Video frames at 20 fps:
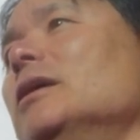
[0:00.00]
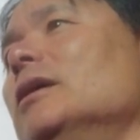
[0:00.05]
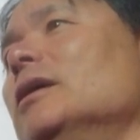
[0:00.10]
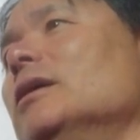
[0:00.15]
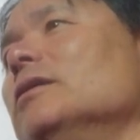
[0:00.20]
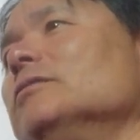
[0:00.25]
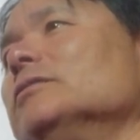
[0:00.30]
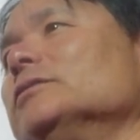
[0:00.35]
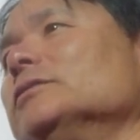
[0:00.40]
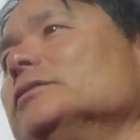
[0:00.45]

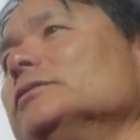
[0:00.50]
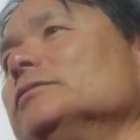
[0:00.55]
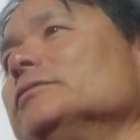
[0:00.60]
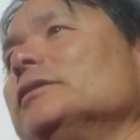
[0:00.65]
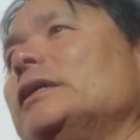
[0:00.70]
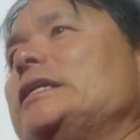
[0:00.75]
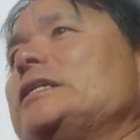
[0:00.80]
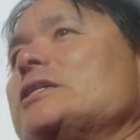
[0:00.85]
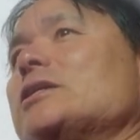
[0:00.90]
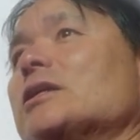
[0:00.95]
of
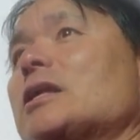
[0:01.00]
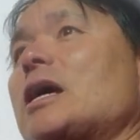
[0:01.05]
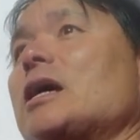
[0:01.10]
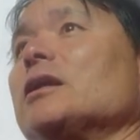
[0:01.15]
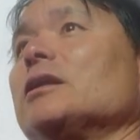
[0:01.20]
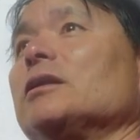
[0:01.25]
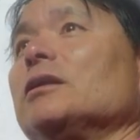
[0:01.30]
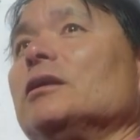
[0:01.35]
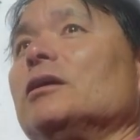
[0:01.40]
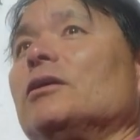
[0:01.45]
arranging
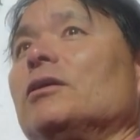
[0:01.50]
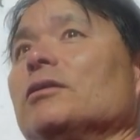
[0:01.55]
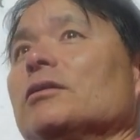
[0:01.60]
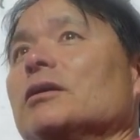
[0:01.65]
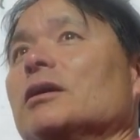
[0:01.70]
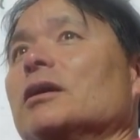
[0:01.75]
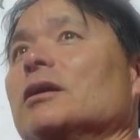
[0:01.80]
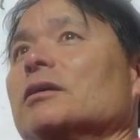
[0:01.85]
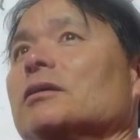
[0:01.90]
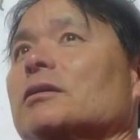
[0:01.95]
that are
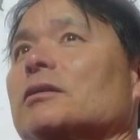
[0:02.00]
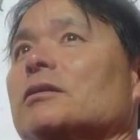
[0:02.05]
there?